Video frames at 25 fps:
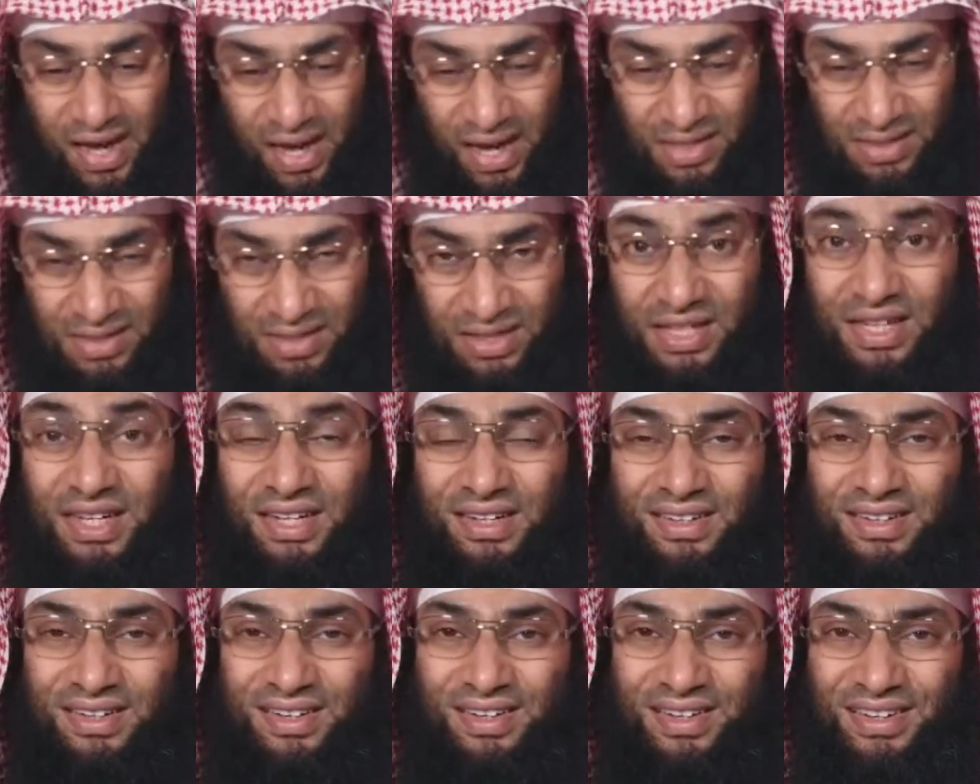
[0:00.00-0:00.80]
and
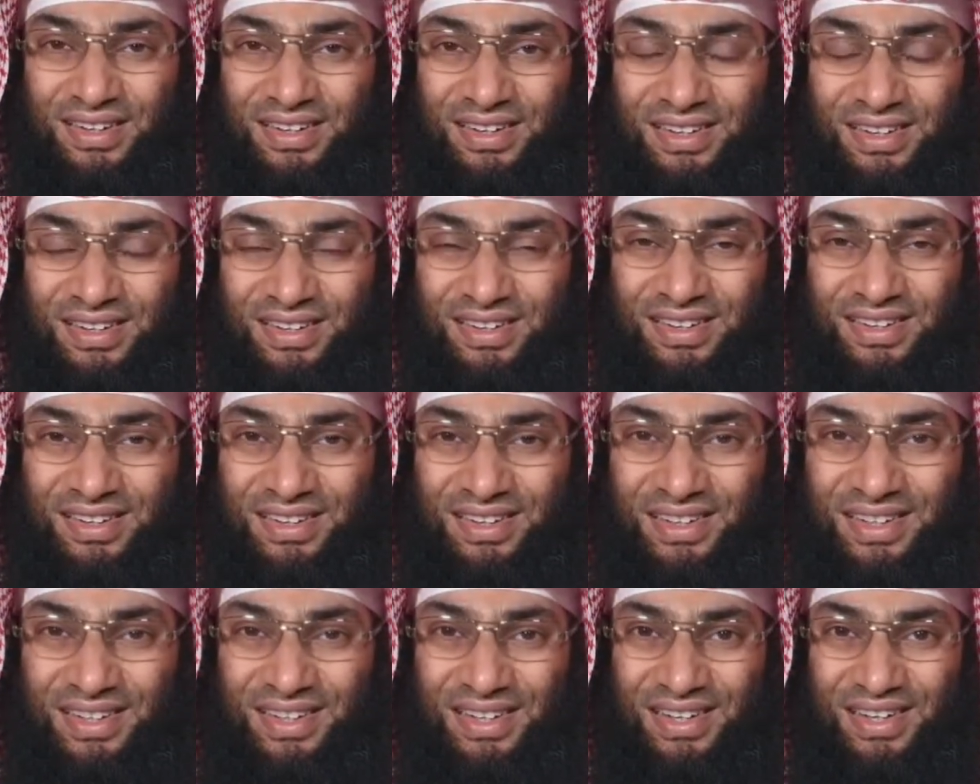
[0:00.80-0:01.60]
read,
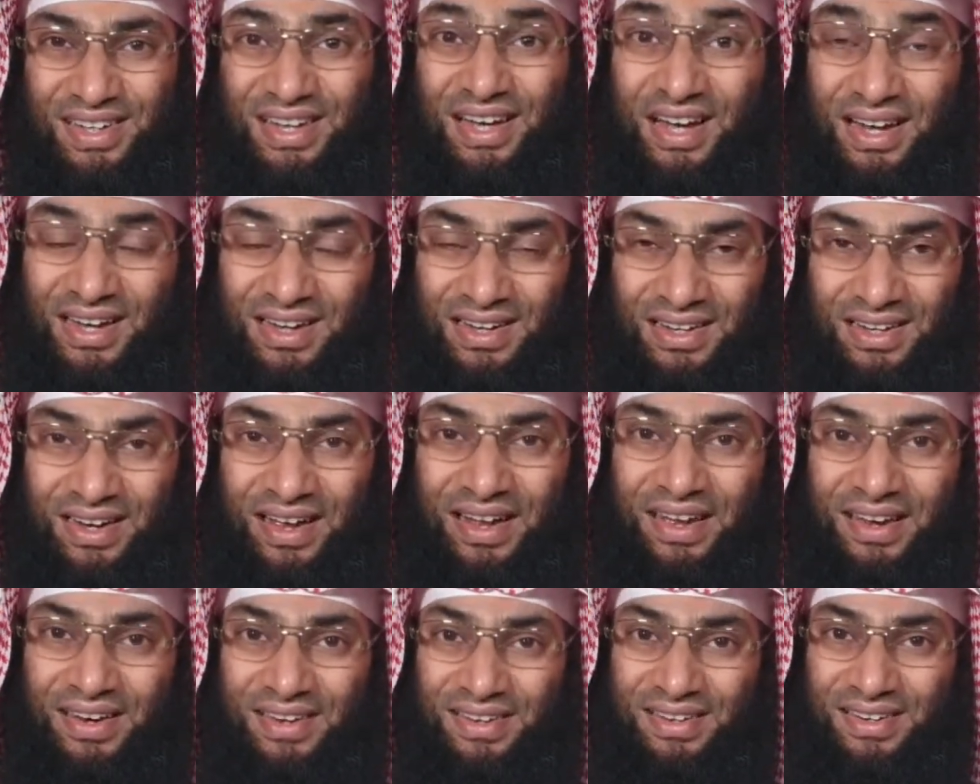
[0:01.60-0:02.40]

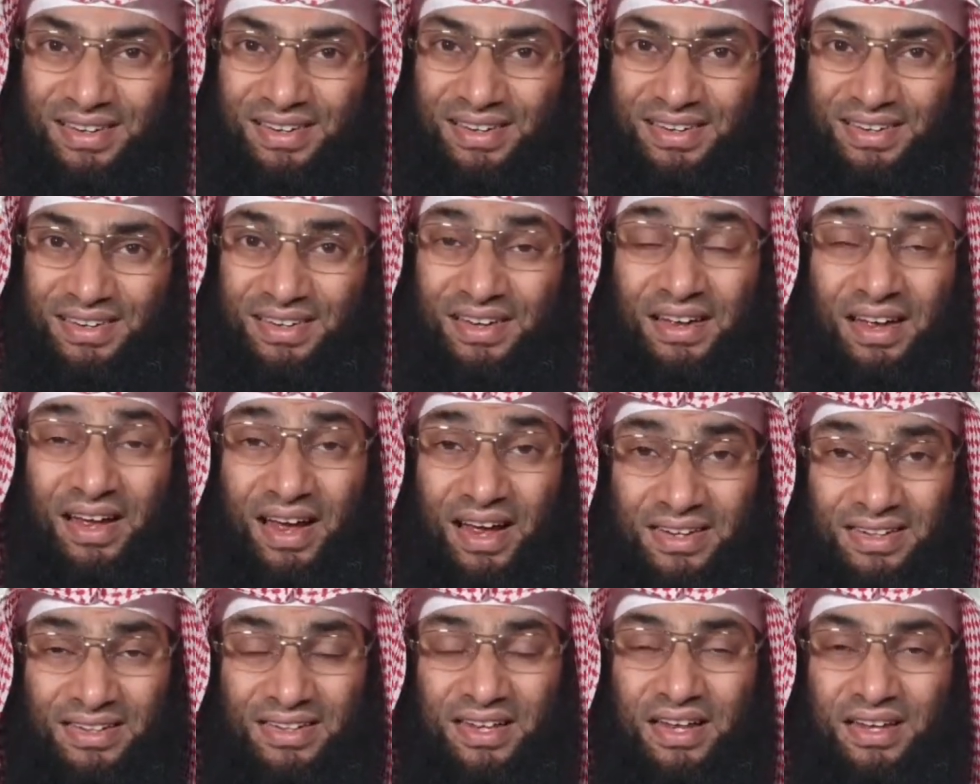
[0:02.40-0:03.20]
learn,
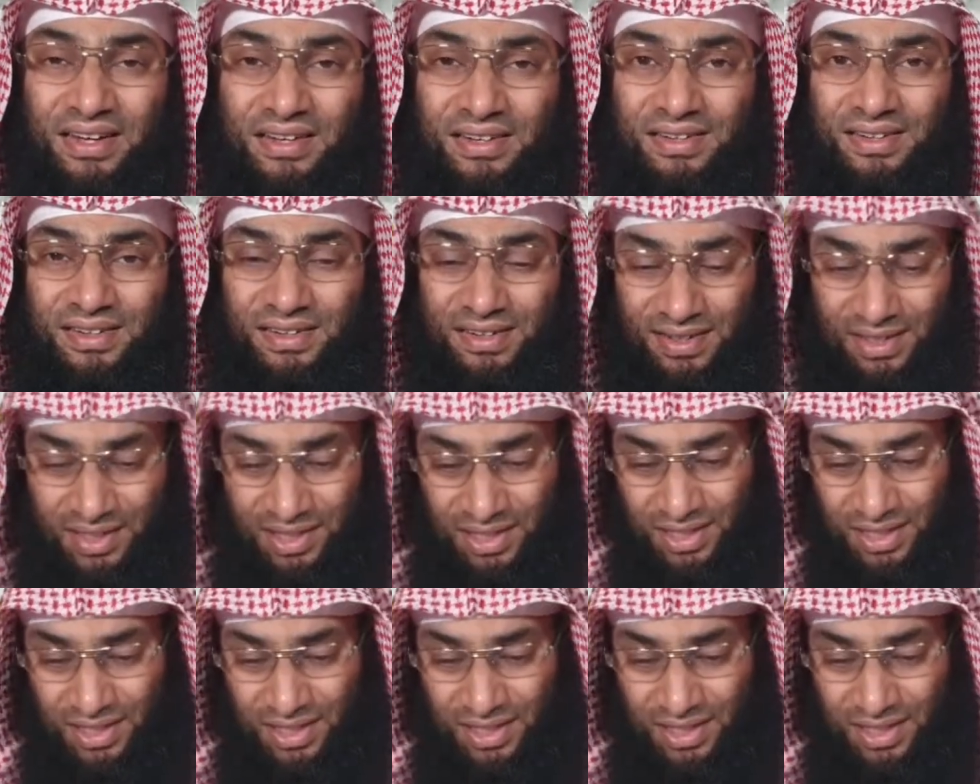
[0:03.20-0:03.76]
attend.